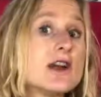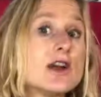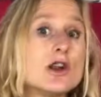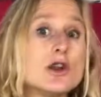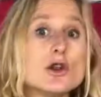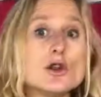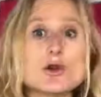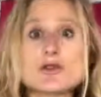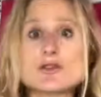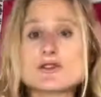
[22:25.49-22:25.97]

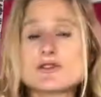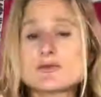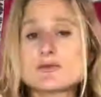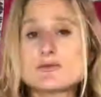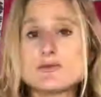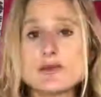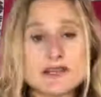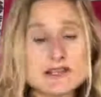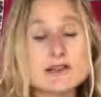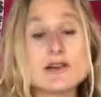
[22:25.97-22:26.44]
looks
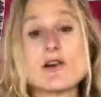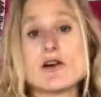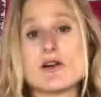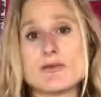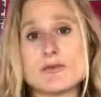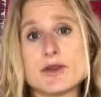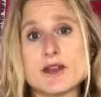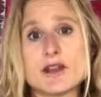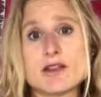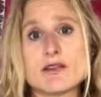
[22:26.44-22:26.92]
better on
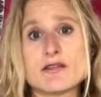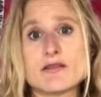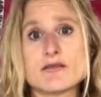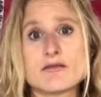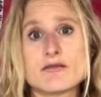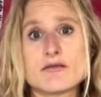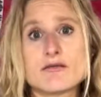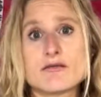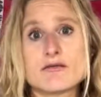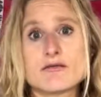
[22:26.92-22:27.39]
me
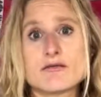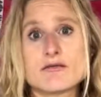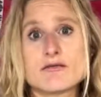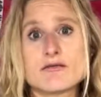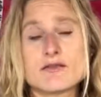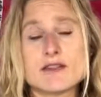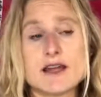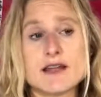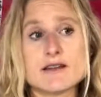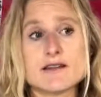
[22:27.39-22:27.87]

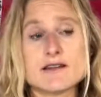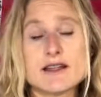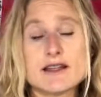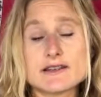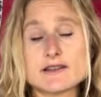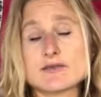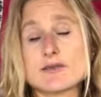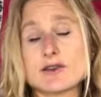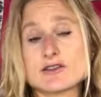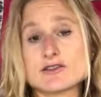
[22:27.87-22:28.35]
than
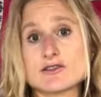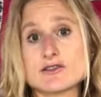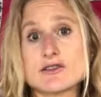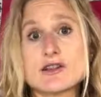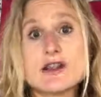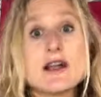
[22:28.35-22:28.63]
less muscle.